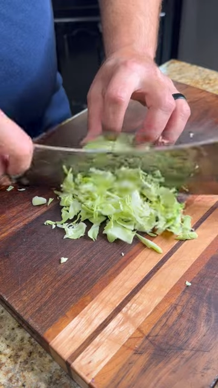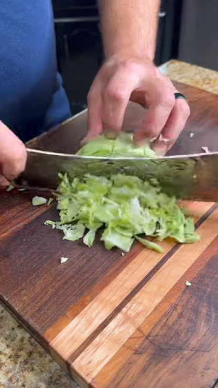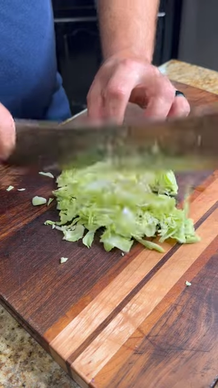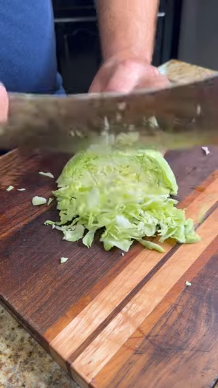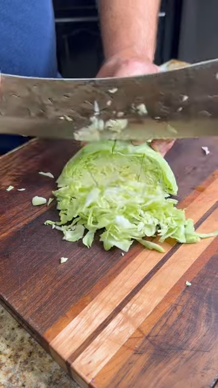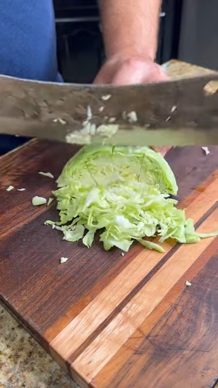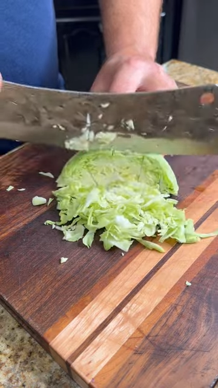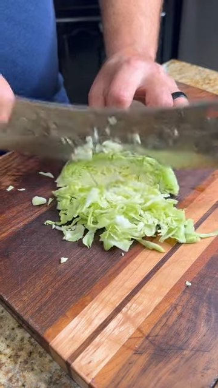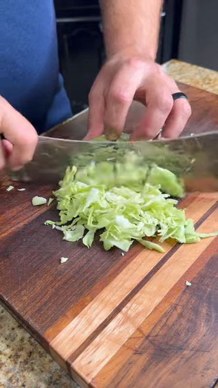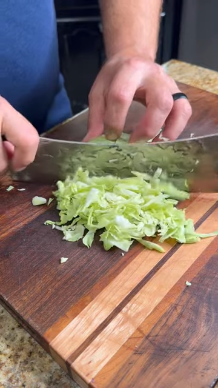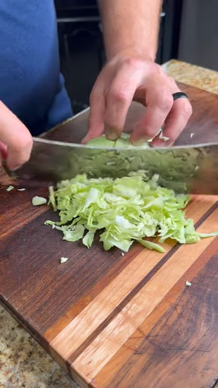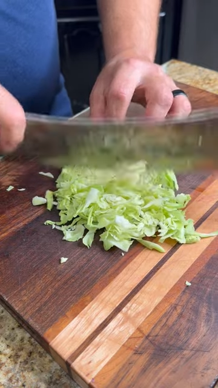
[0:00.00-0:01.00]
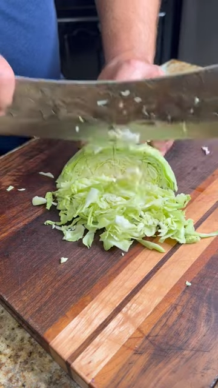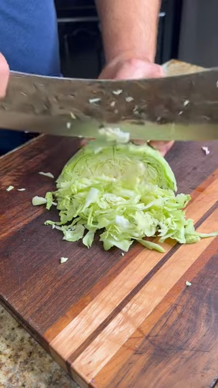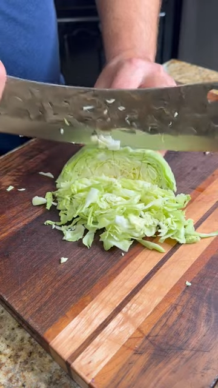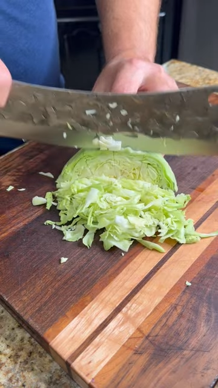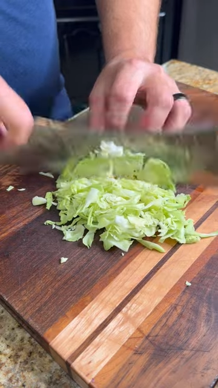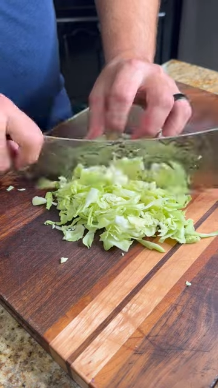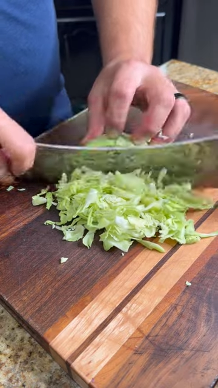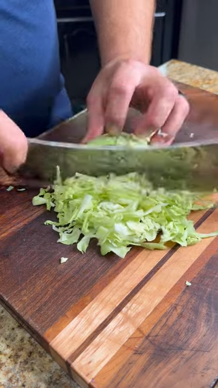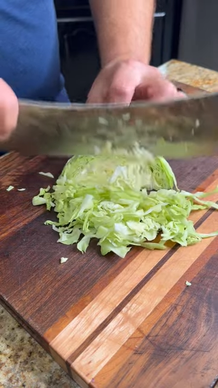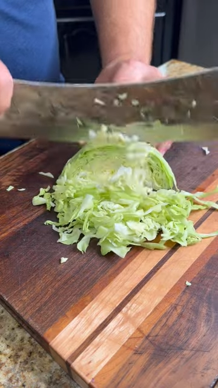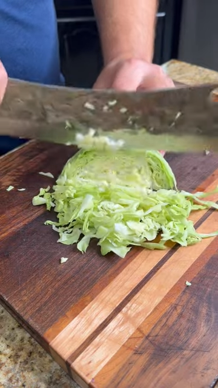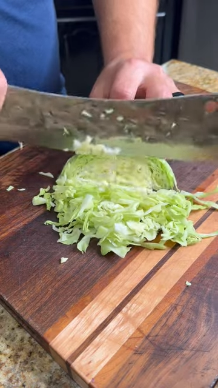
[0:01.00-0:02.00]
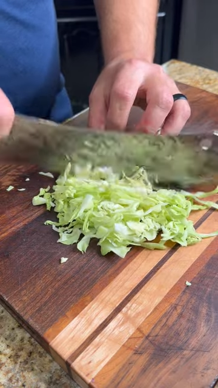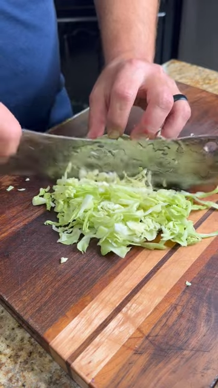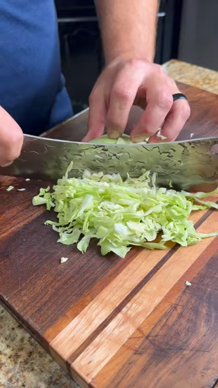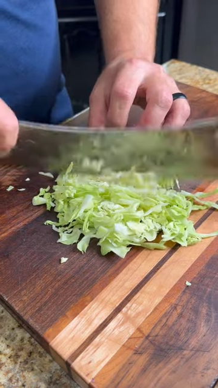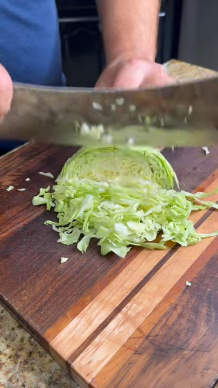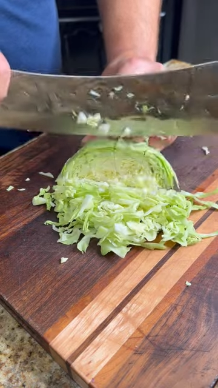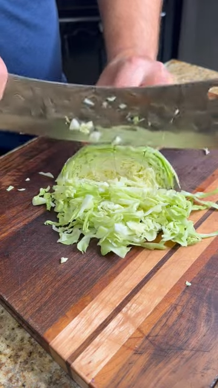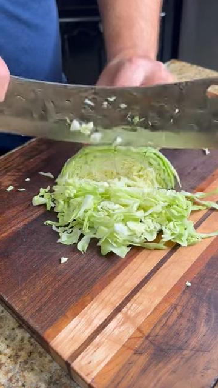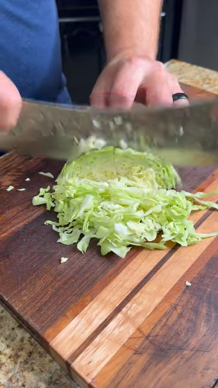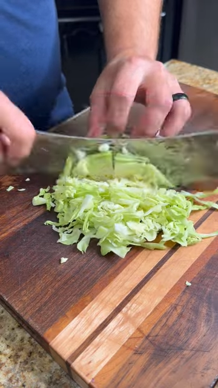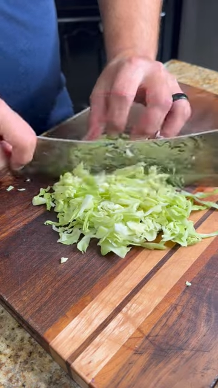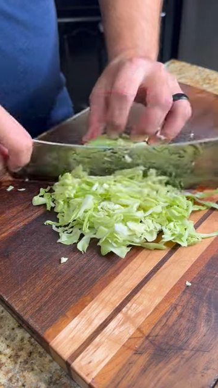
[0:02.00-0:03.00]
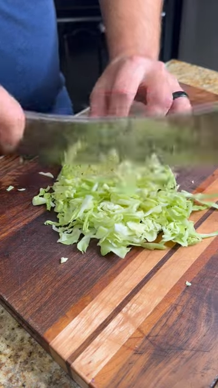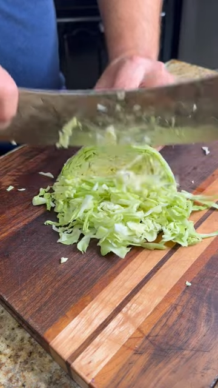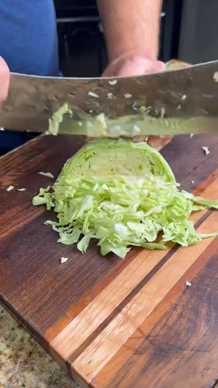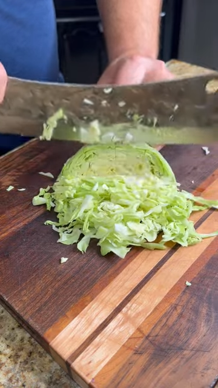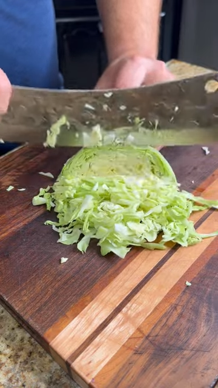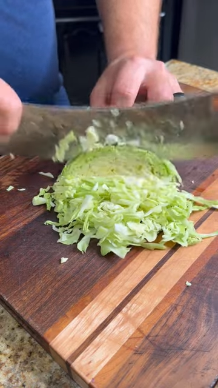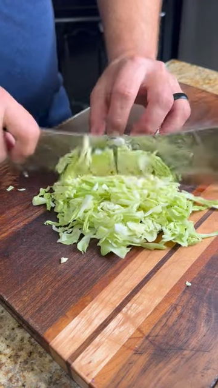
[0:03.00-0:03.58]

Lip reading: (no speaker visible)